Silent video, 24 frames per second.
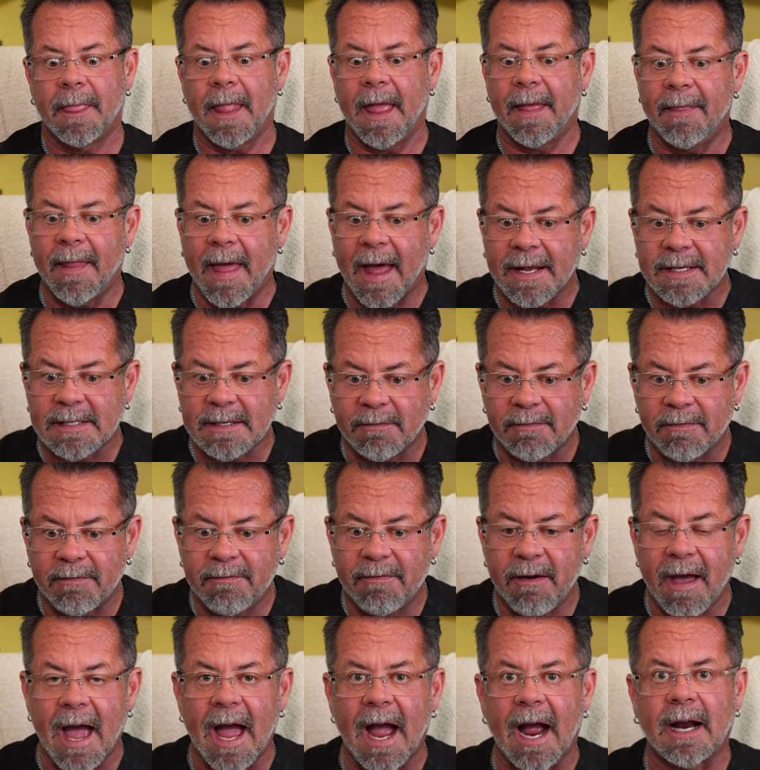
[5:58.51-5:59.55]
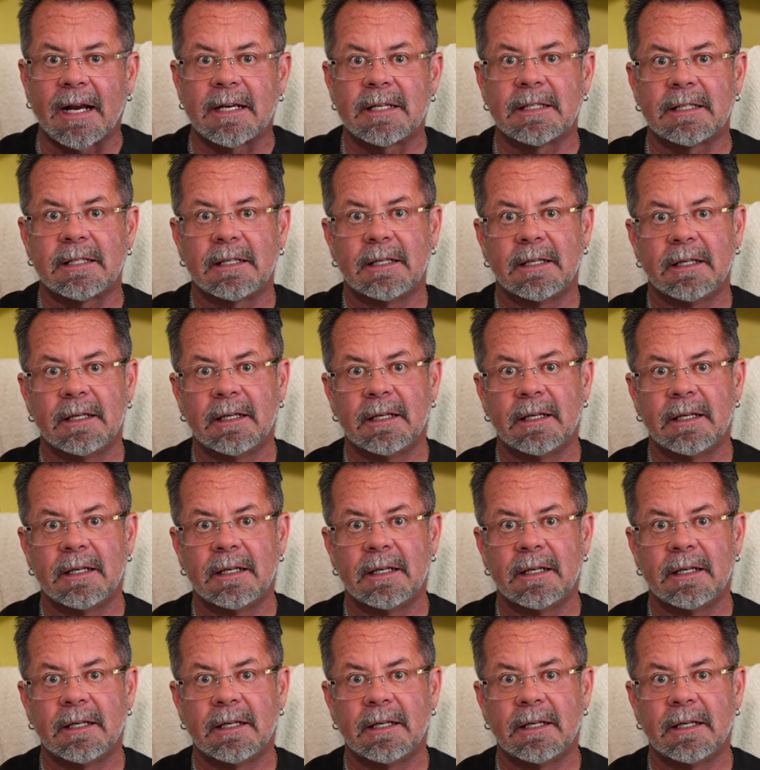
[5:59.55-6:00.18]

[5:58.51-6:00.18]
And that is a fact.